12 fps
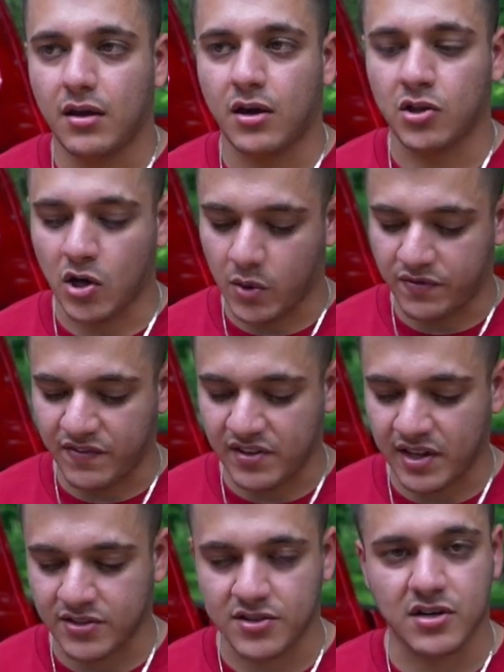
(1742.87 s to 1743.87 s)
along with
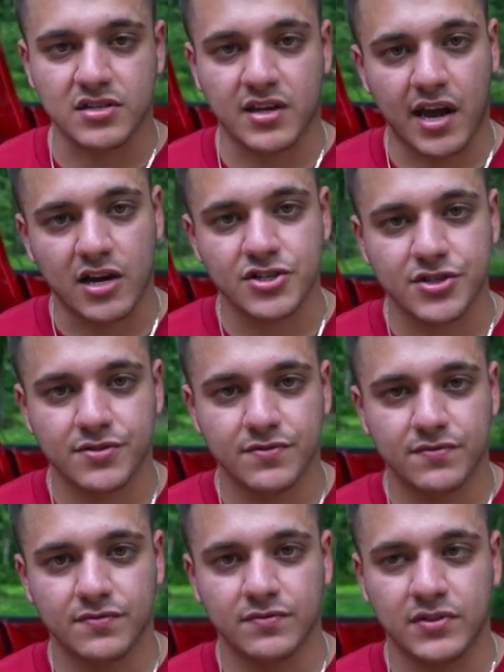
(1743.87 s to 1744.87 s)
$50,000 in cash.
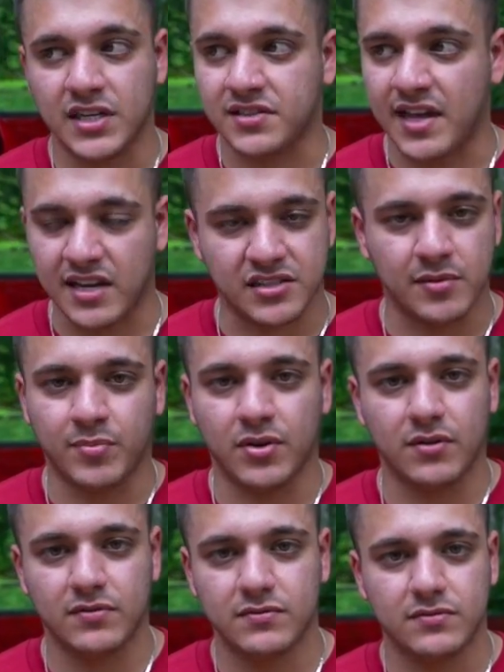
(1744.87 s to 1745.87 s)
It's that simple.
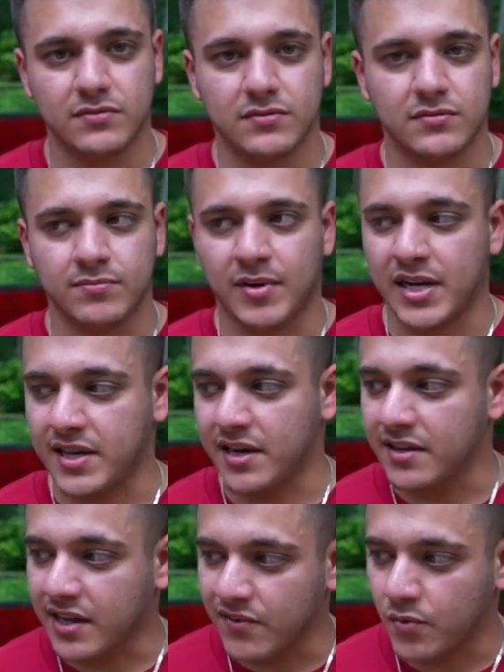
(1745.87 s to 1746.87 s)
By the end
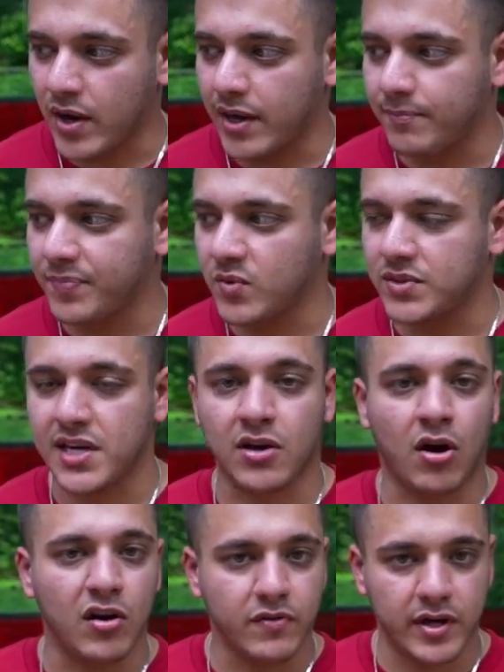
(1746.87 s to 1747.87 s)
of the giveaway, we take
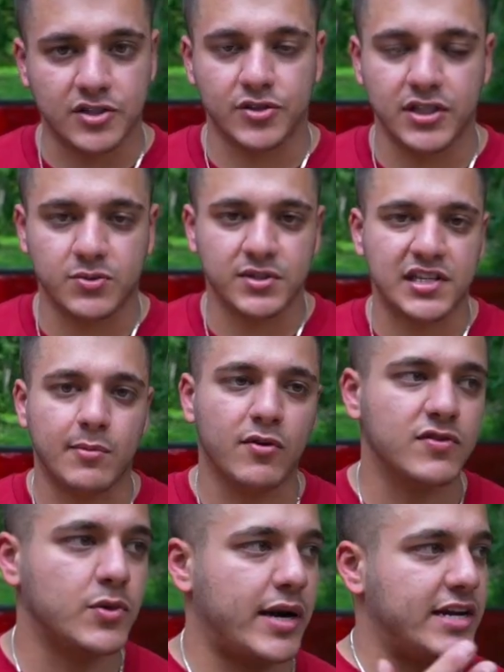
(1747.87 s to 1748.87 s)
all of our entries, we send them
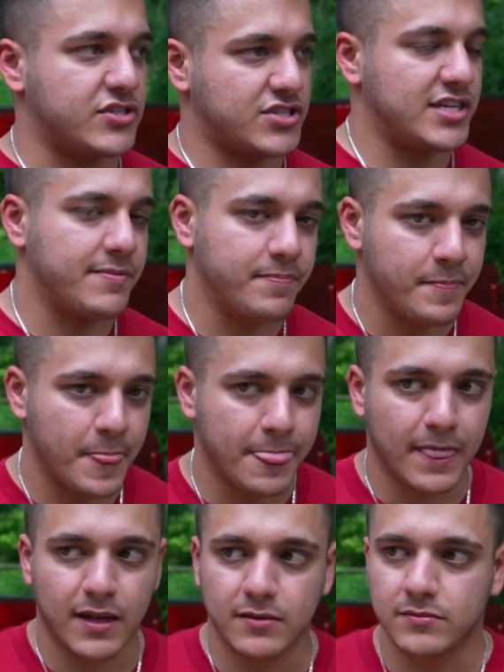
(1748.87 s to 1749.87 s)
over to our agency.
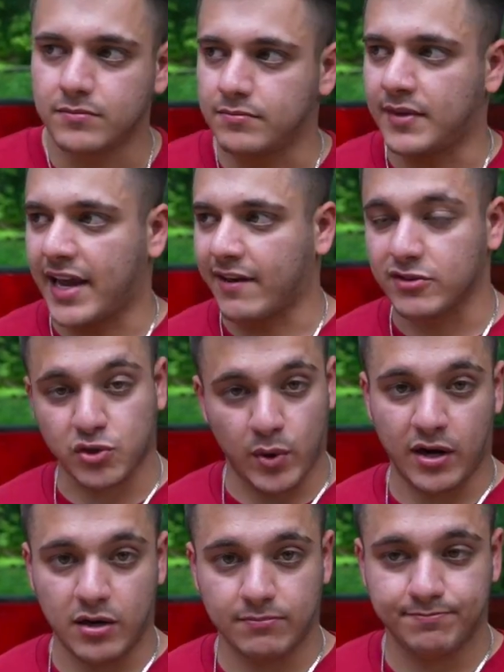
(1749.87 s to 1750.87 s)
They give us a
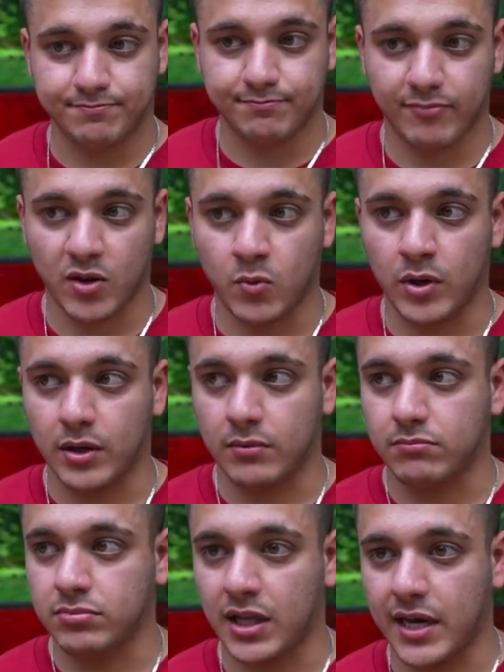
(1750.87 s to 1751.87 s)
winner. We're
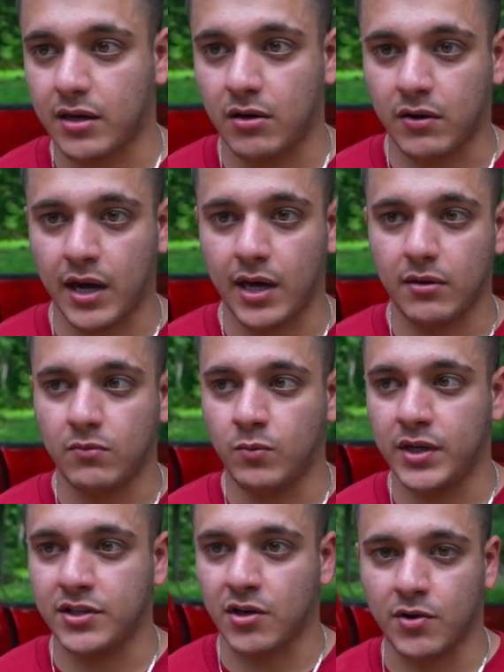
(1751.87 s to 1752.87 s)
like, okay,
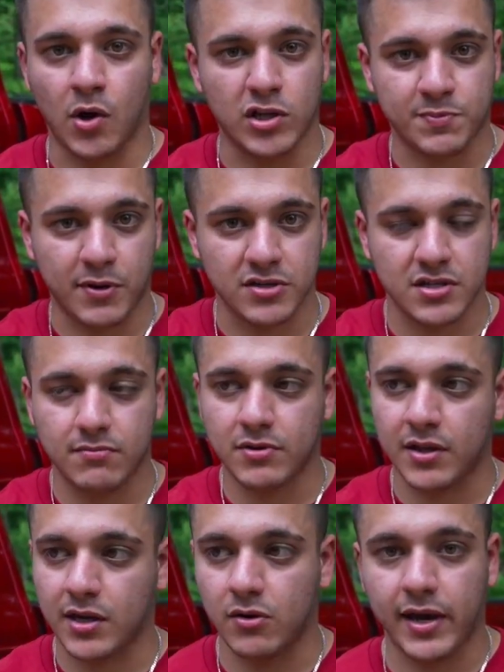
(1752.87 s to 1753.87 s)
we don't know this person.
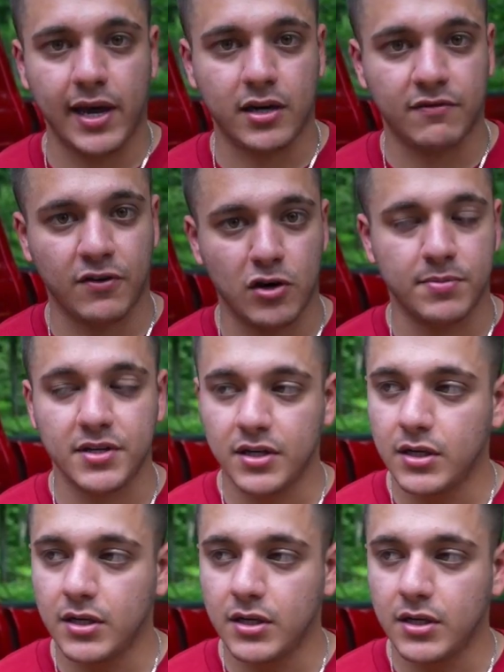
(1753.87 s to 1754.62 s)
They're like, okay, confirmed.